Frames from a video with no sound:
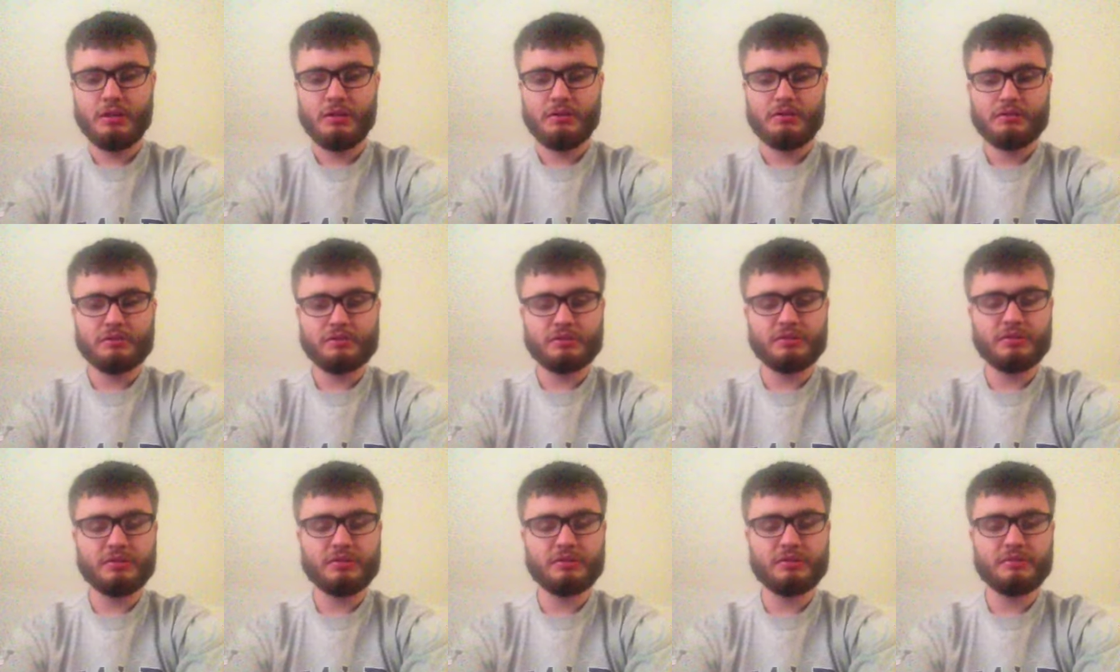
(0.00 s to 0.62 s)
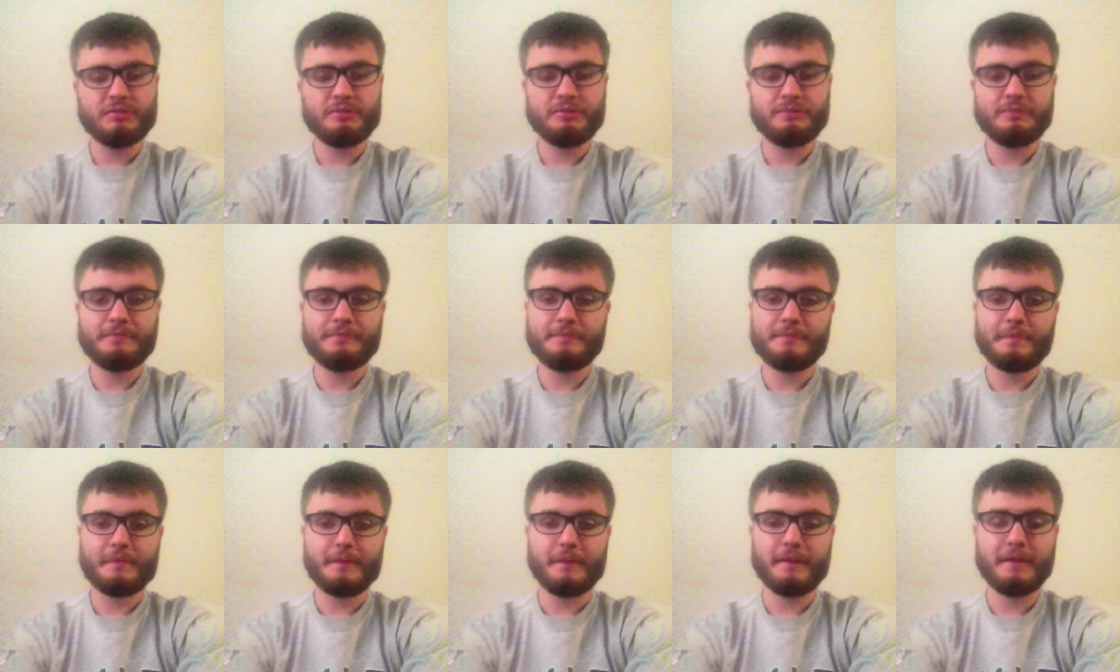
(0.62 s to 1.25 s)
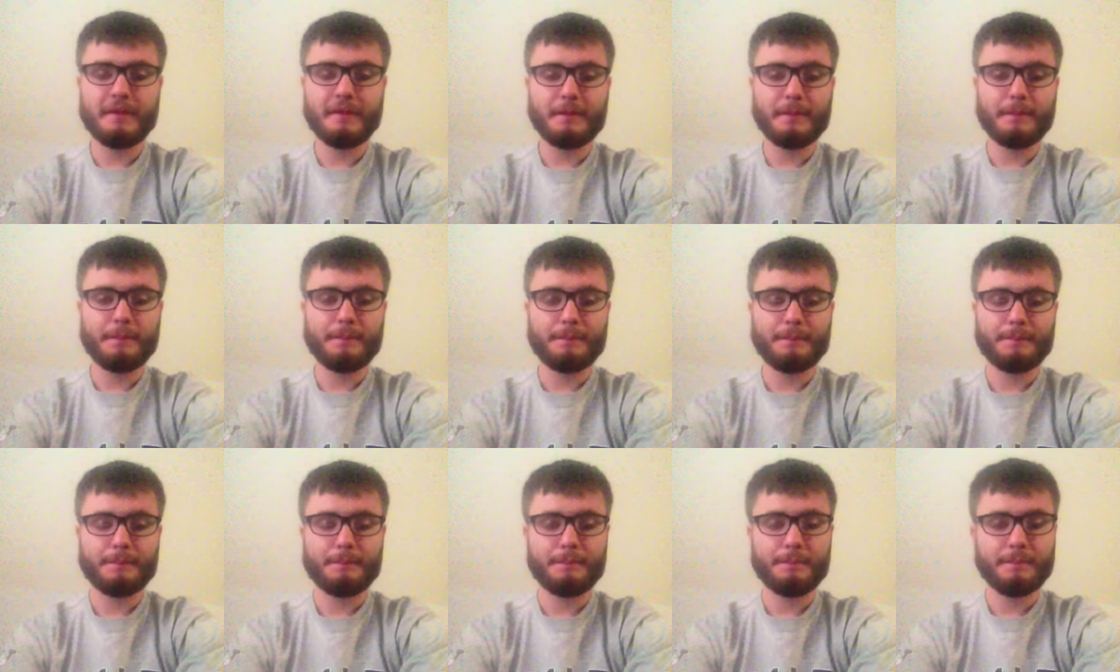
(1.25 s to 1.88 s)
So, yeah,
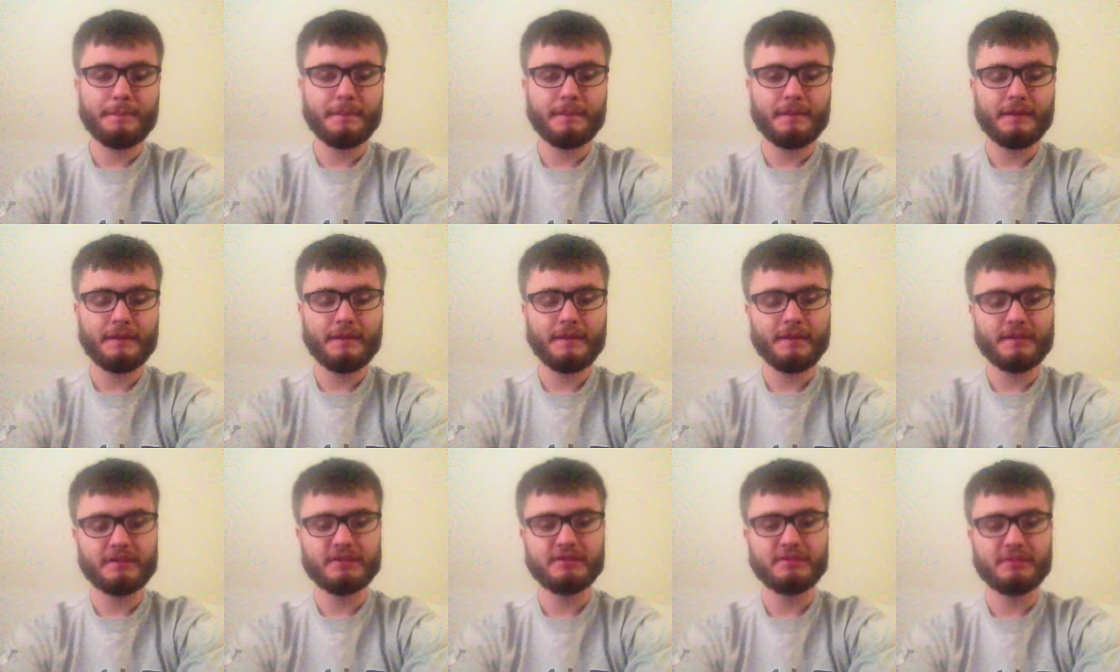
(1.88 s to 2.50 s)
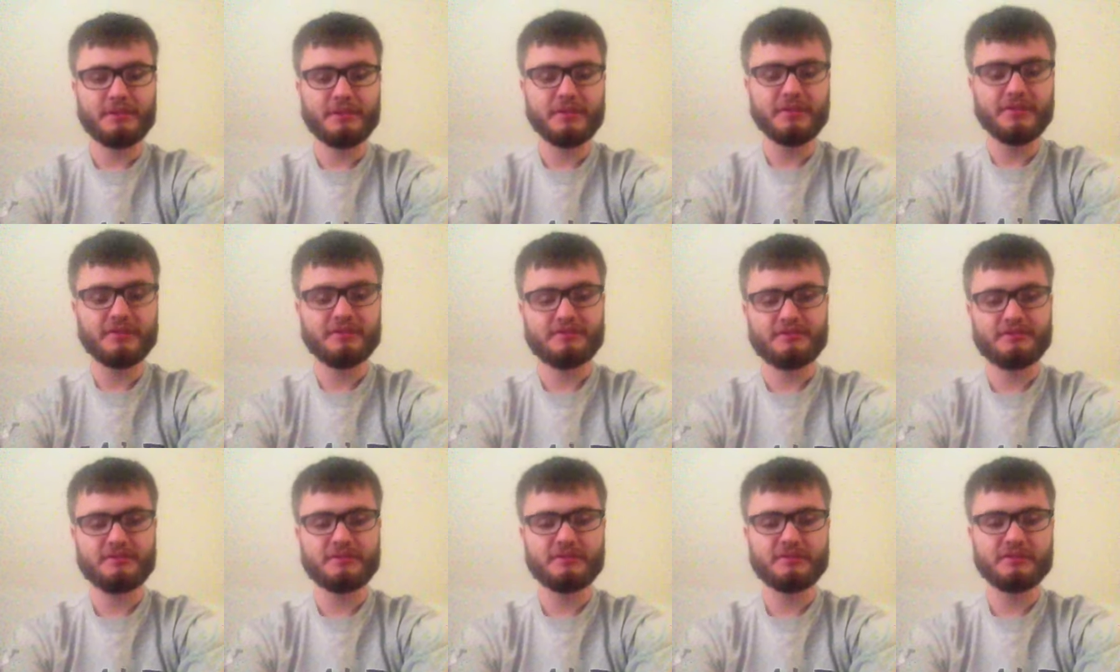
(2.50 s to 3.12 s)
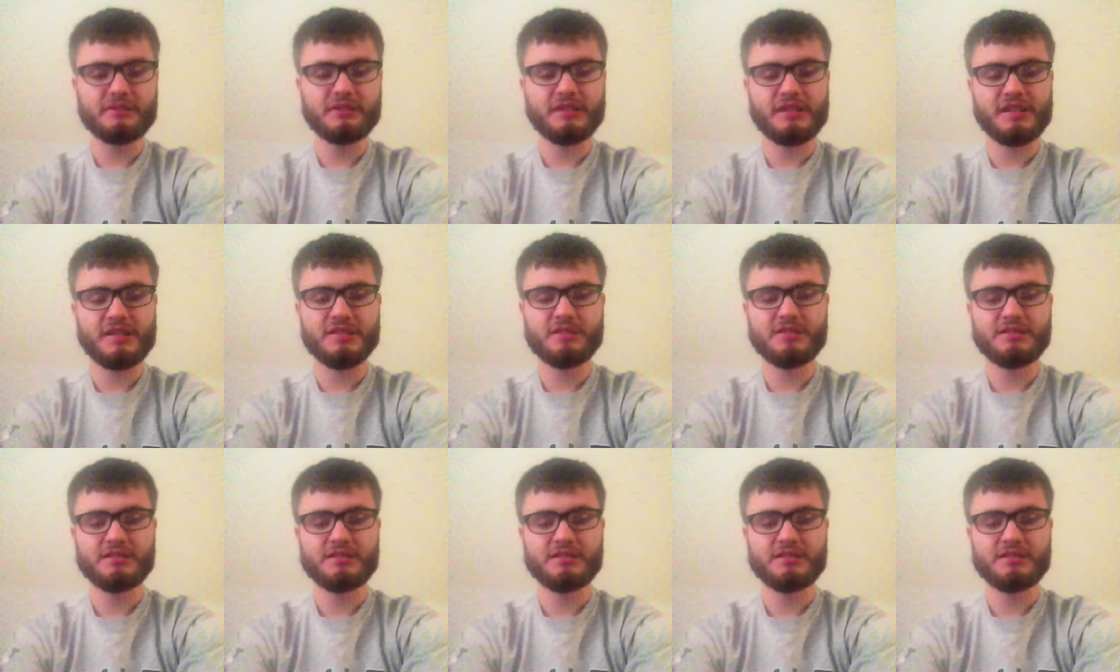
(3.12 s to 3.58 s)
that's about it for today.